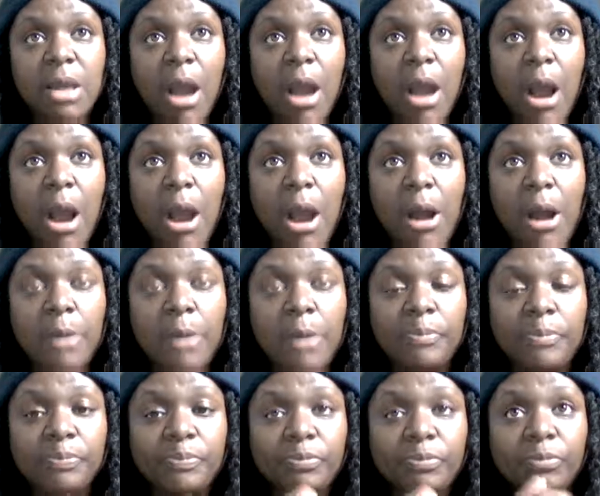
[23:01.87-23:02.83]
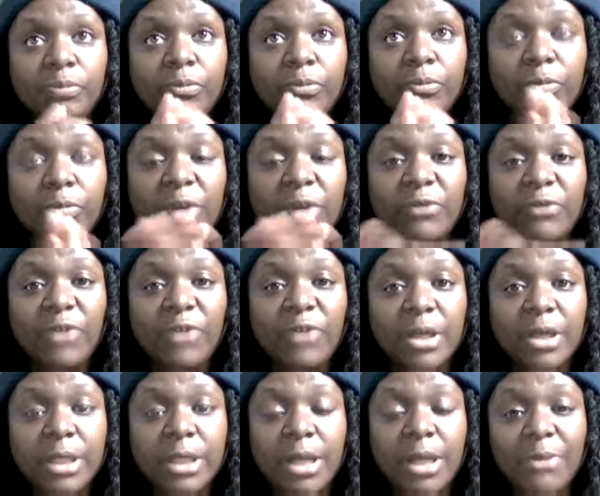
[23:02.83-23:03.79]
um,
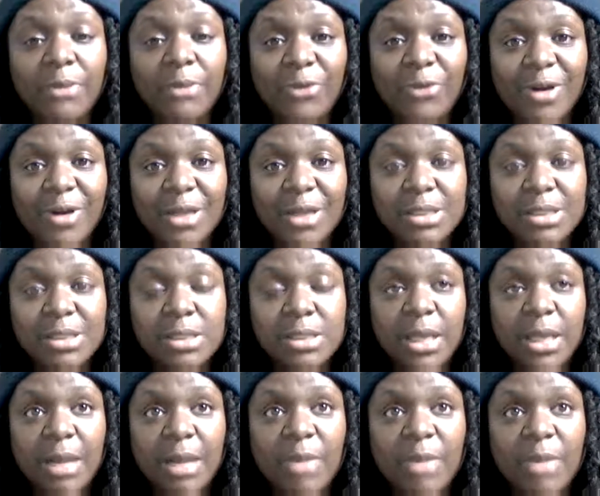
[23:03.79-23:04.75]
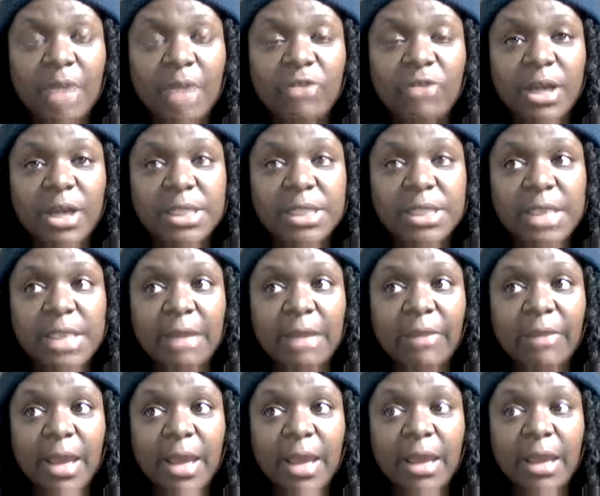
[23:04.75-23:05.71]
fucked it up for us. And I'm not trying to say
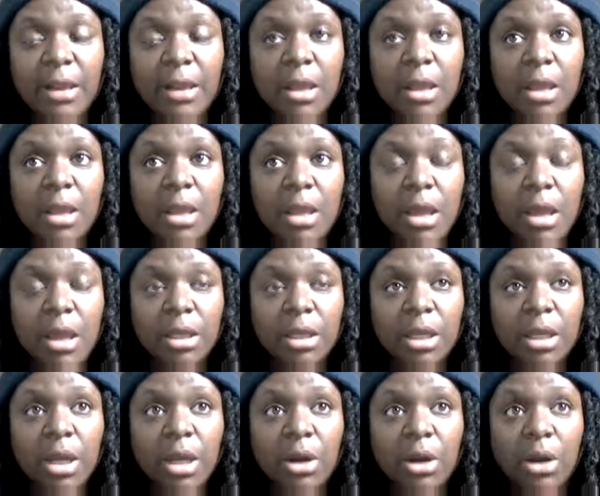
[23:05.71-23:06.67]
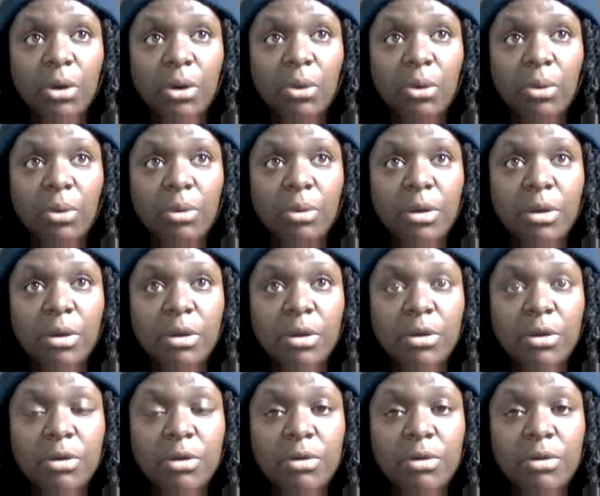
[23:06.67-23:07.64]
that, you know,
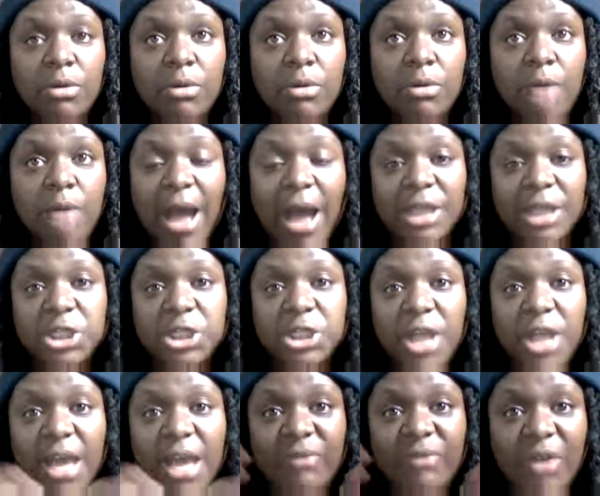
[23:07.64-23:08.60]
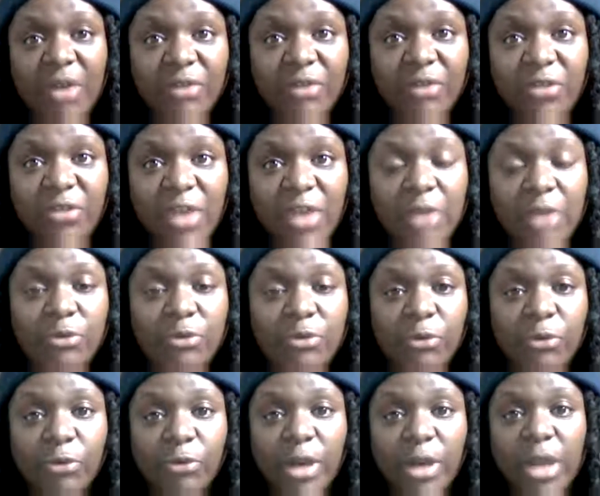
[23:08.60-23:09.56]
I should have everything for
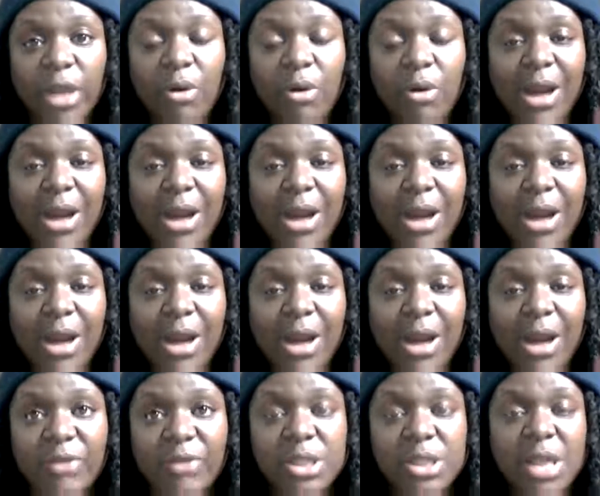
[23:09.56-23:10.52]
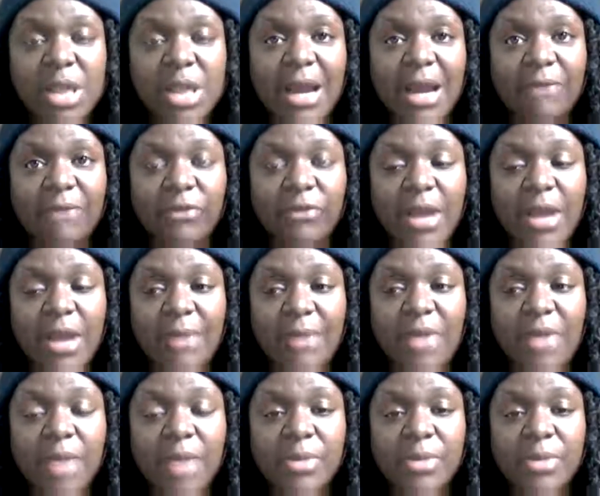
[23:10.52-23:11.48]
free or I should have this, I
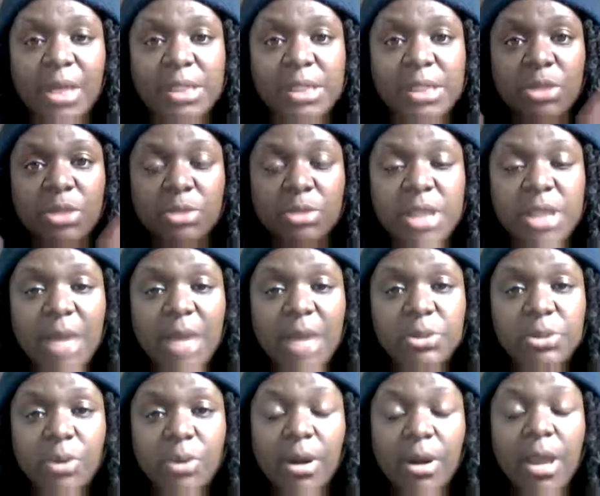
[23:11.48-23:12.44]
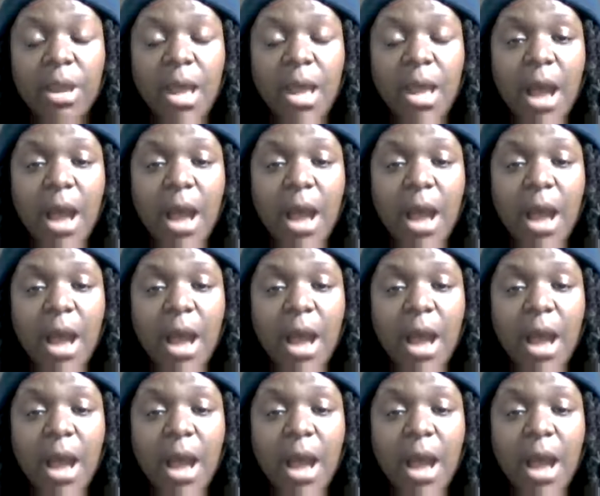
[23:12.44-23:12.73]
have that, because there were times where